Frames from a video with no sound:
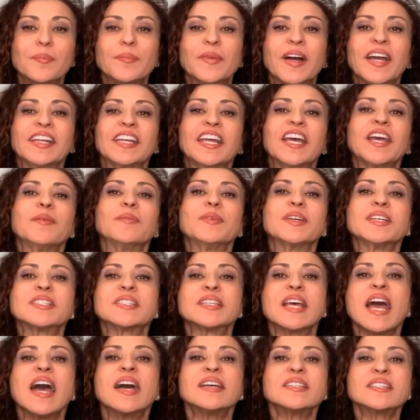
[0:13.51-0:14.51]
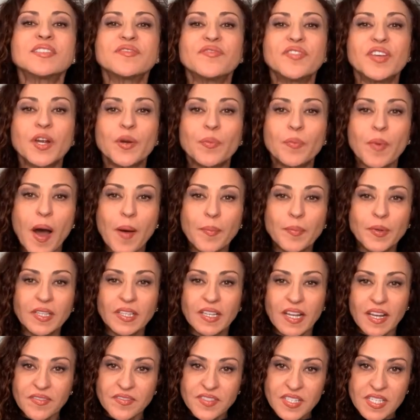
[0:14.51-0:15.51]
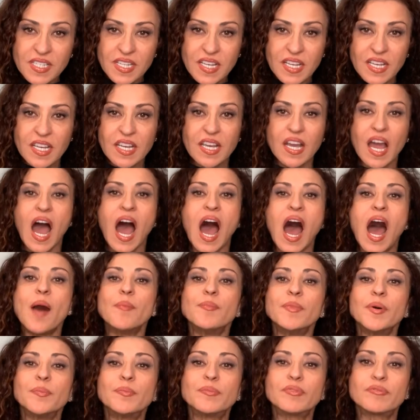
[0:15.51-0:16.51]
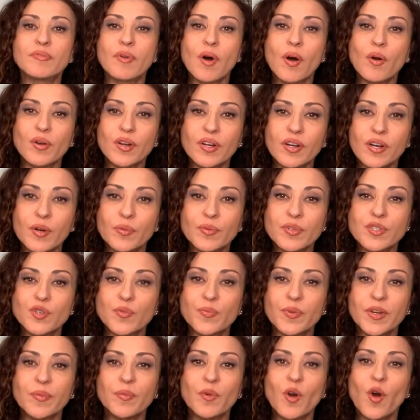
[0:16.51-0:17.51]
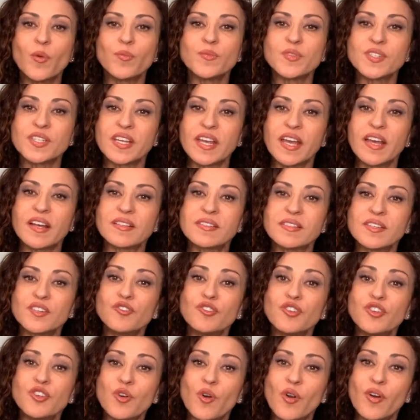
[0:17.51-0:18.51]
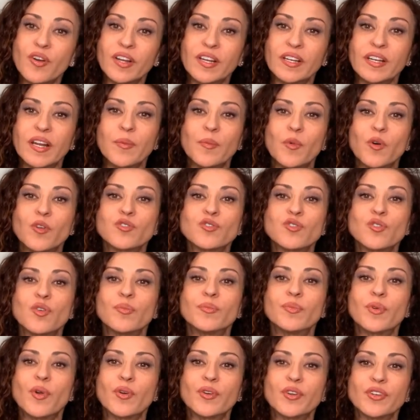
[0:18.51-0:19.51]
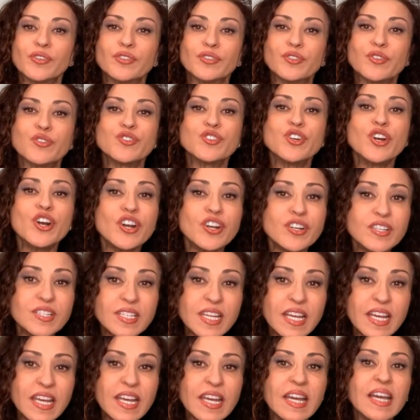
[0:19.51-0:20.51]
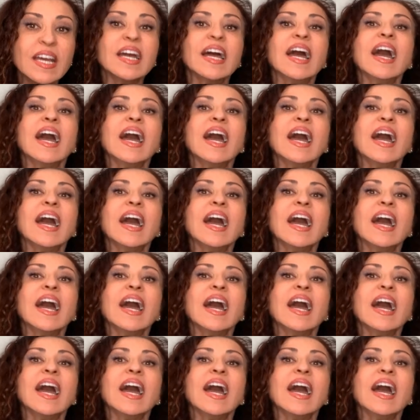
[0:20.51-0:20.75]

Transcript: My name is Esphir Popilevsky. I'm a broker with Supreme Home Sales in New York and I'm also a broker in New Jersey.